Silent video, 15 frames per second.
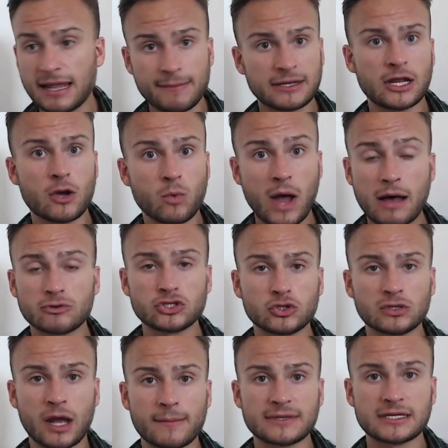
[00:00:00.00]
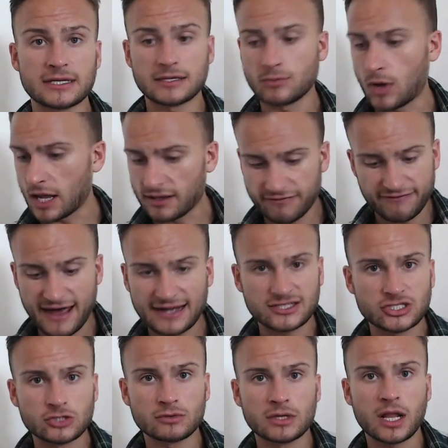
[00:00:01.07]
me know what else you'd like me to do, what other
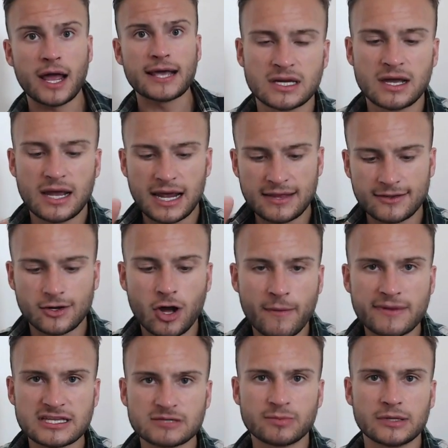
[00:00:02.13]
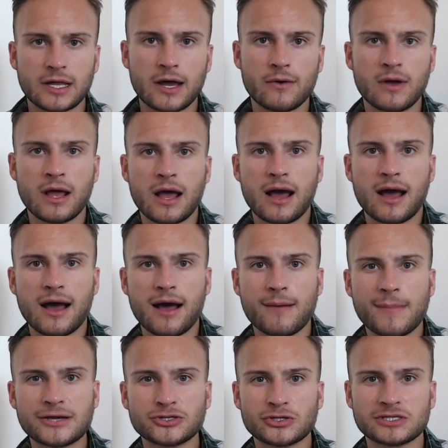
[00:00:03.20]
facts you'd like in the comments below.
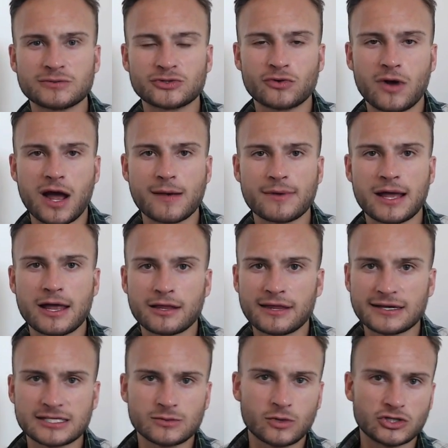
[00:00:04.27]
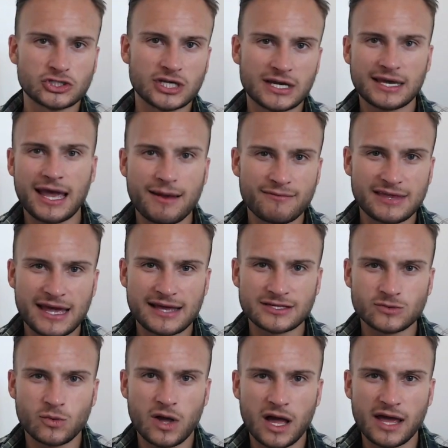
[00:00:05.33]
Make sure to subscribe. Thanks for watching. Henry VIII's
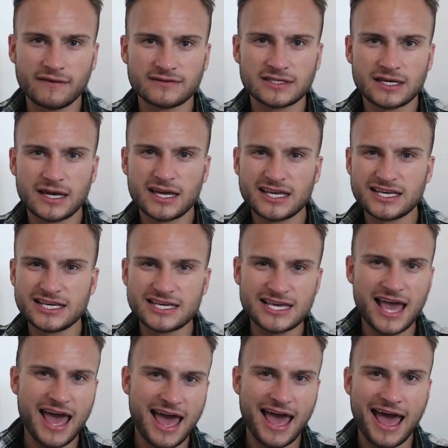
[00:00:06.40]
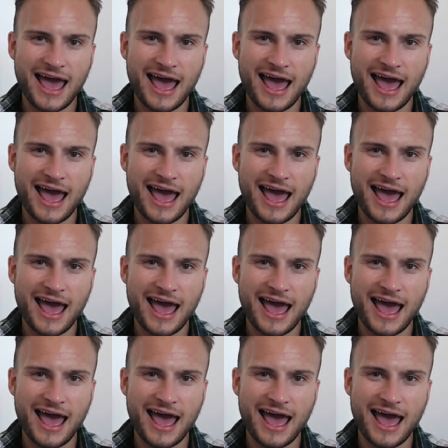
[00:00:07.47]
Wives. Yeah!